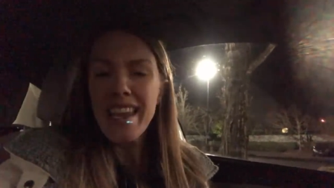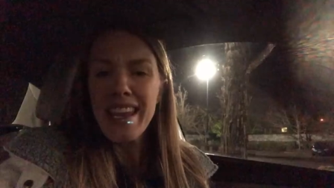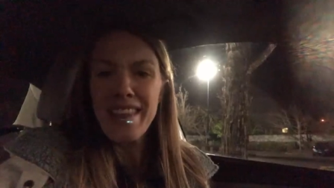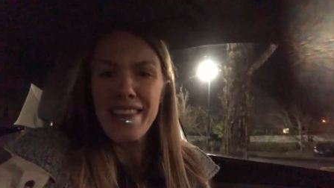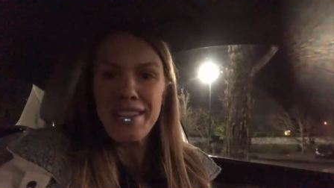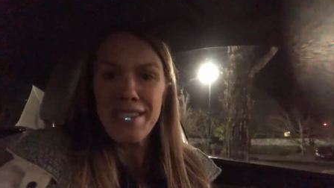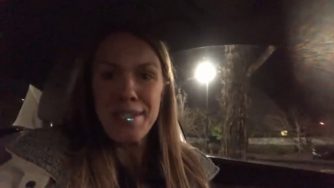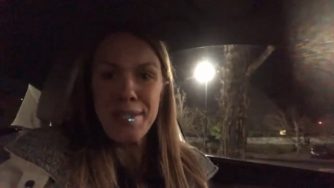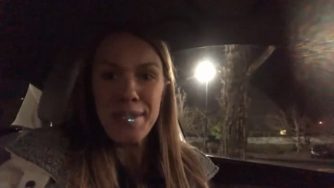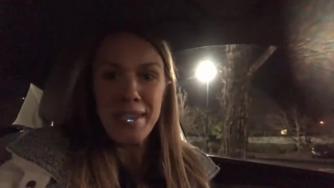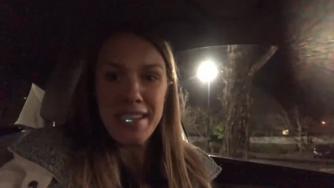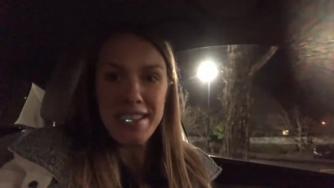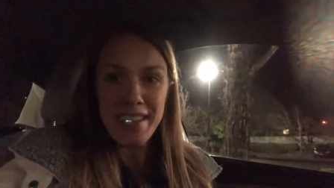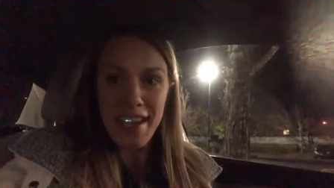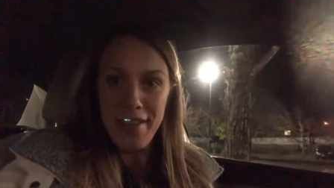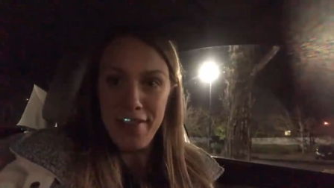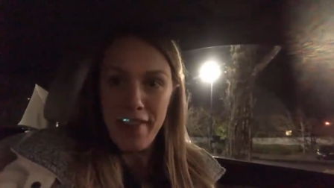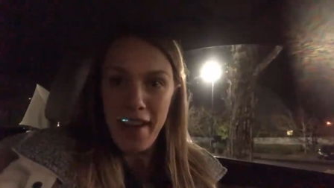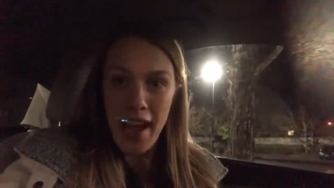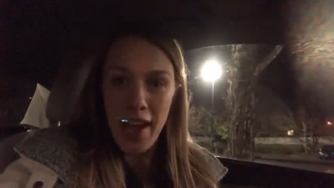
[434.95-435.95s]
And the two things
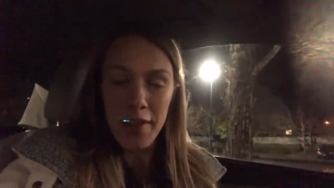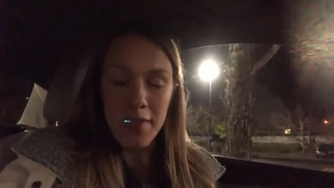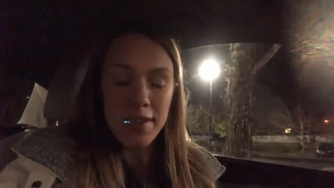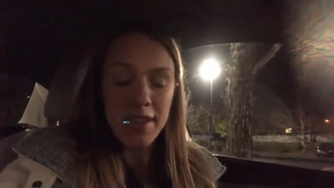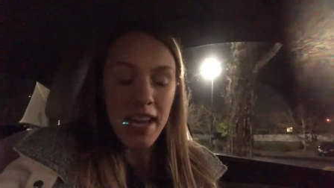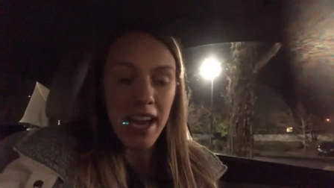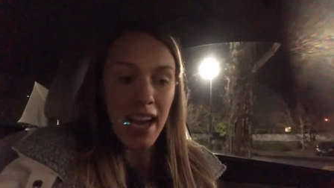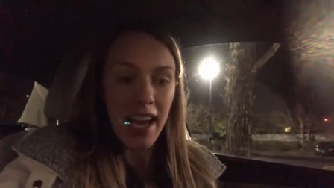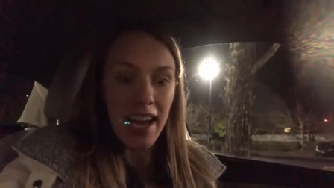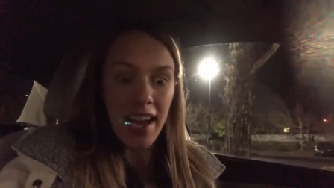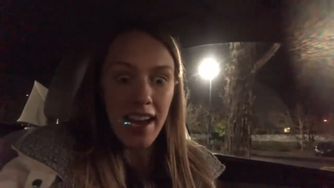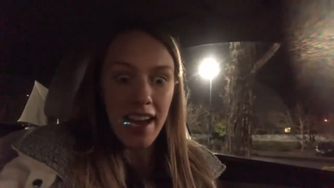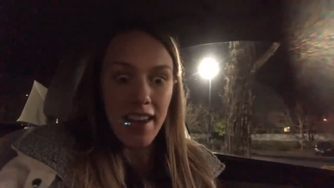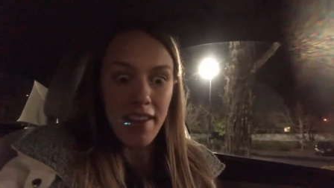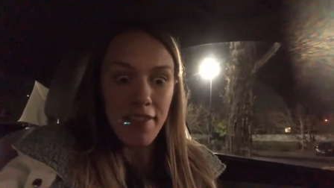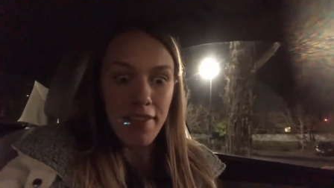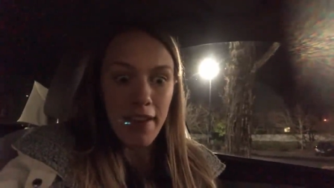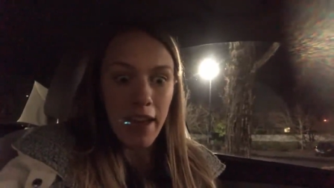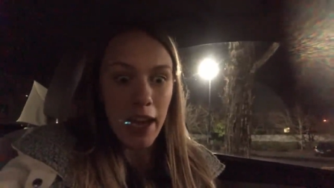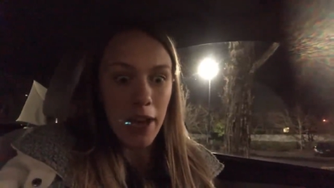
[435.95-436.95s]
I found,
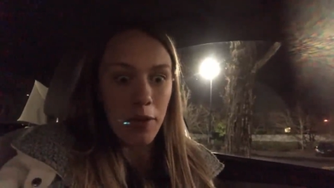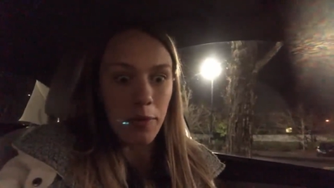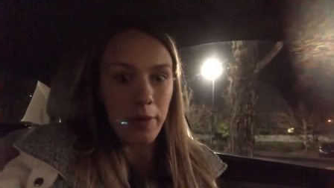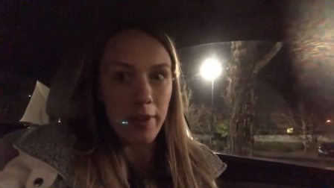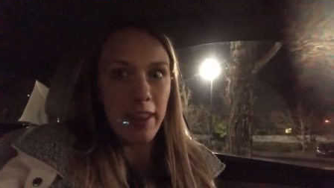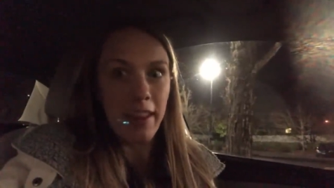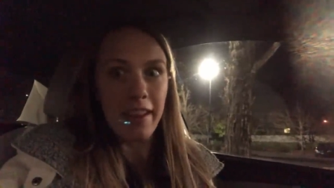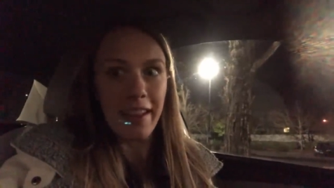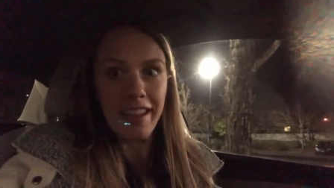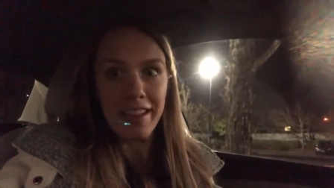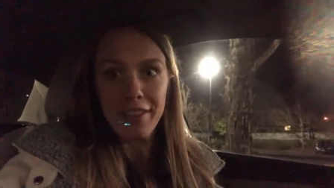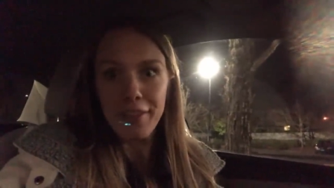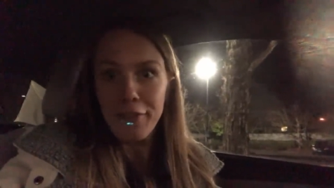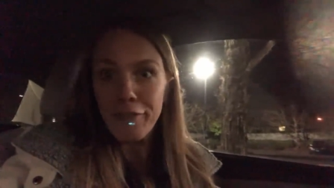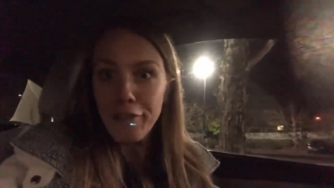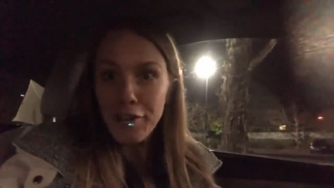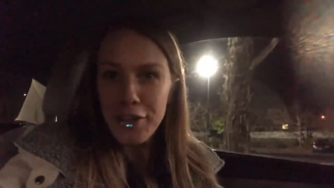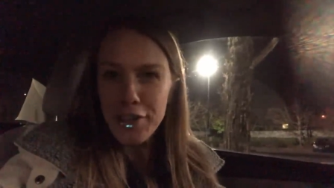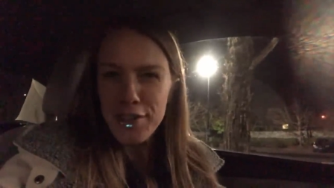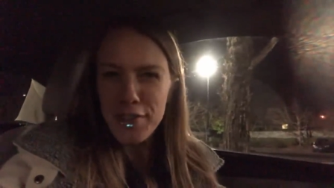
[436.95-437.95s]
I found within like the
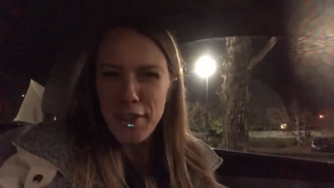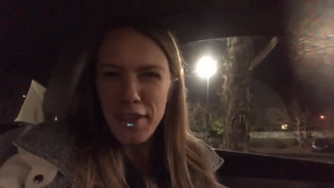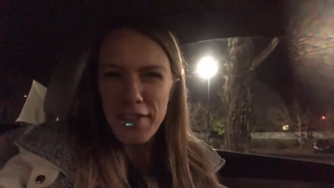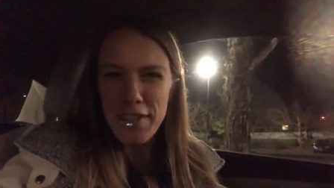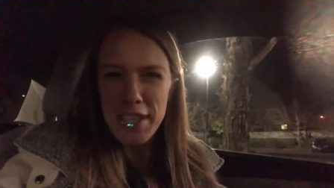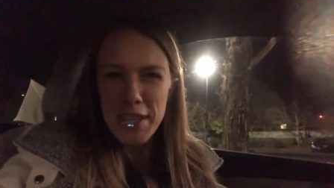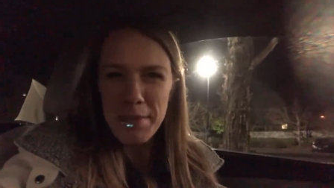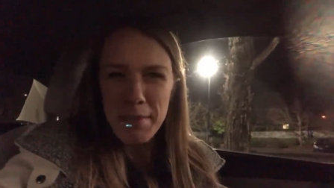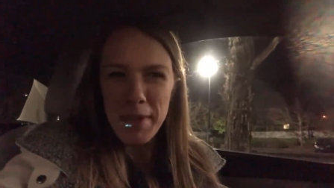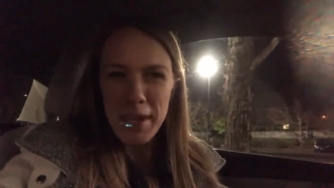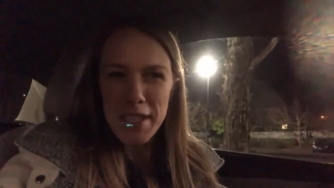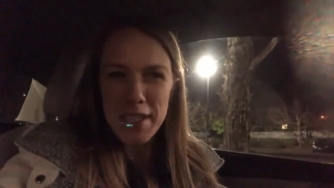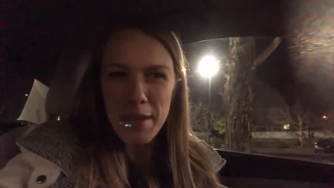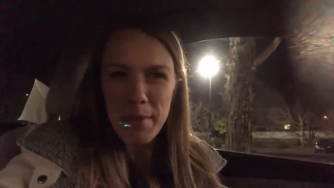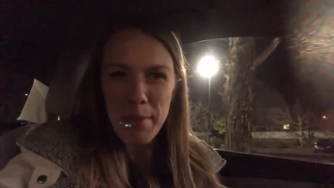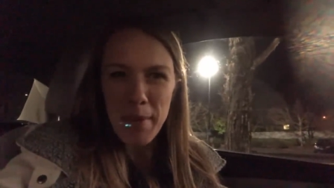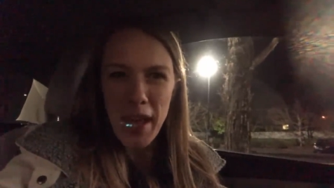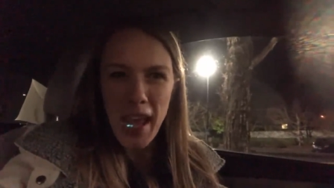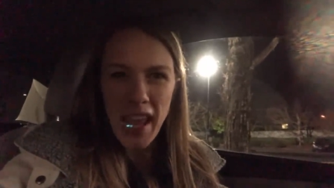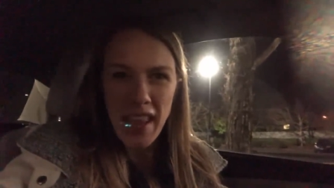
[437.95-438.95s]
first 15 minutes
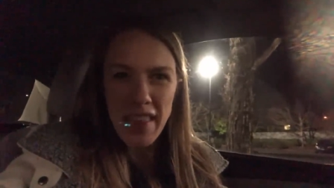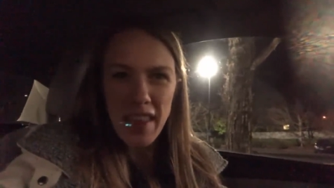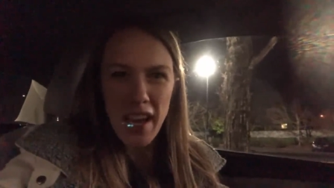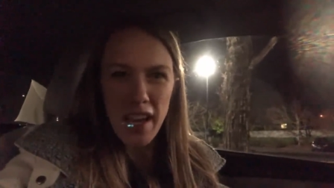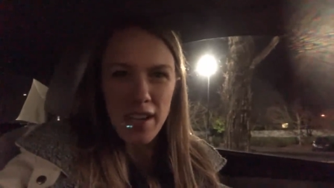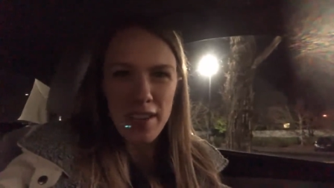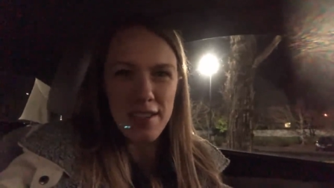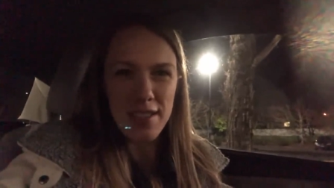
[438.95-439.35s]
of being there.